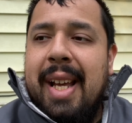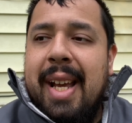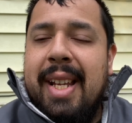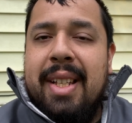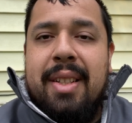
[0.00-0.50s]

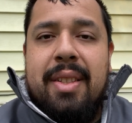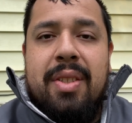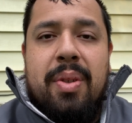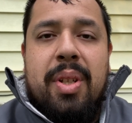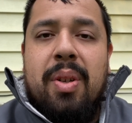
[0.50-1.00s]
and
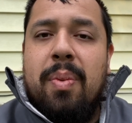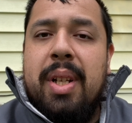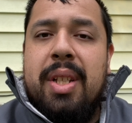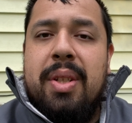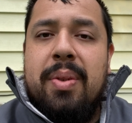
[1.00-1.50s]
so you don't run
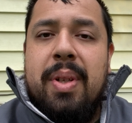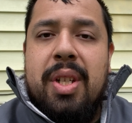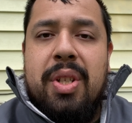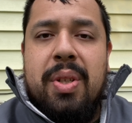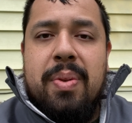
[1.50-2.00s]
into
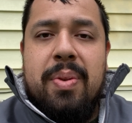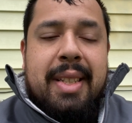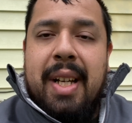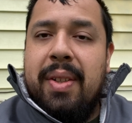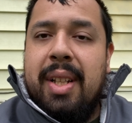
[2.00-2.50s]
issues
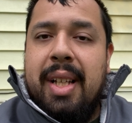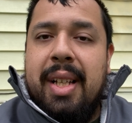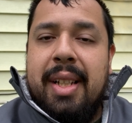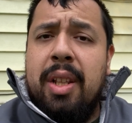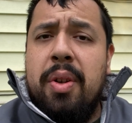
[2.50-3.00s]
down the
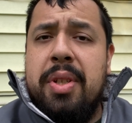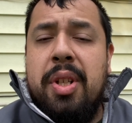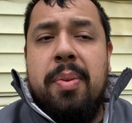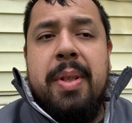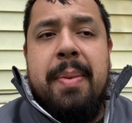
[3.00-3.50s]
line. Lowe's and
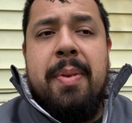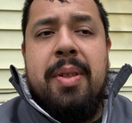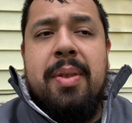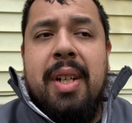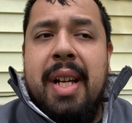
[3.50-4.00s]
Home
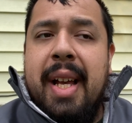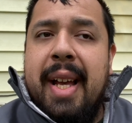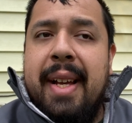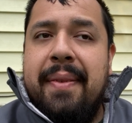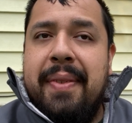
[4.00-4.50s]
Depot
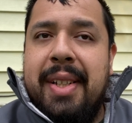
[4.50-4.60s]
have